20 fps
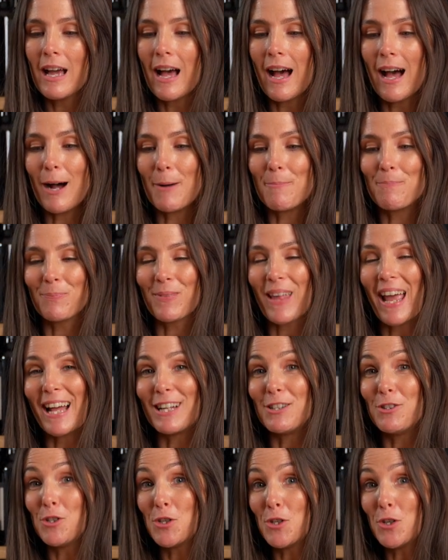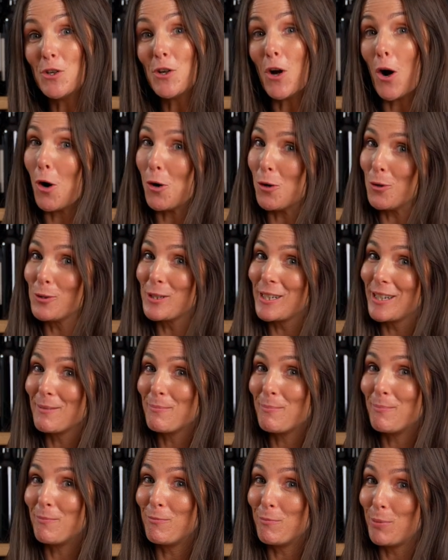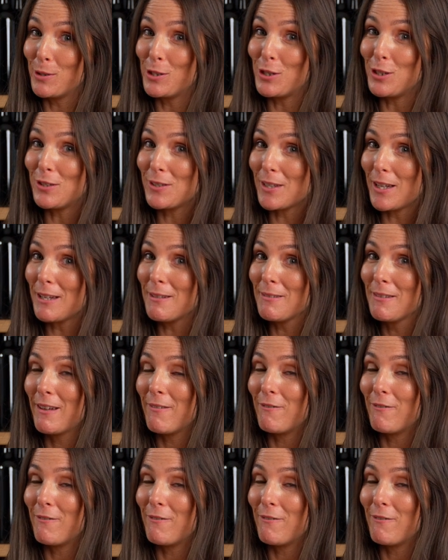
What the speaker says: a new old producer,